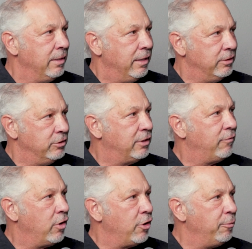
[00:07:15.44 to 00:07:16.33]
and
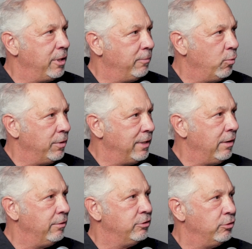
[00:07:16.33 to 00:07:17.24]
several other people went
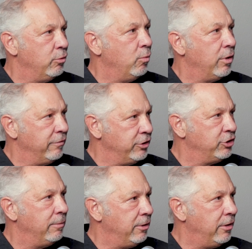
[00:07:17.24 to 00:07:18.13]
down to one of the
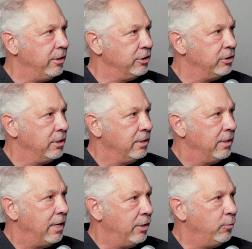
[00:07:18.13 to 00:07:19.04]
seminaries
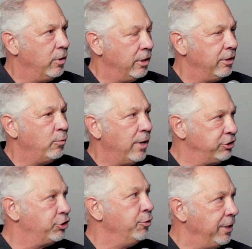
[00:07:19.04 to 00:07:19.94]
and really
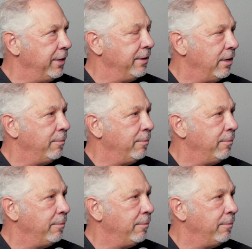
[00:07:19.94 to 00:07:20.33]
rescued it.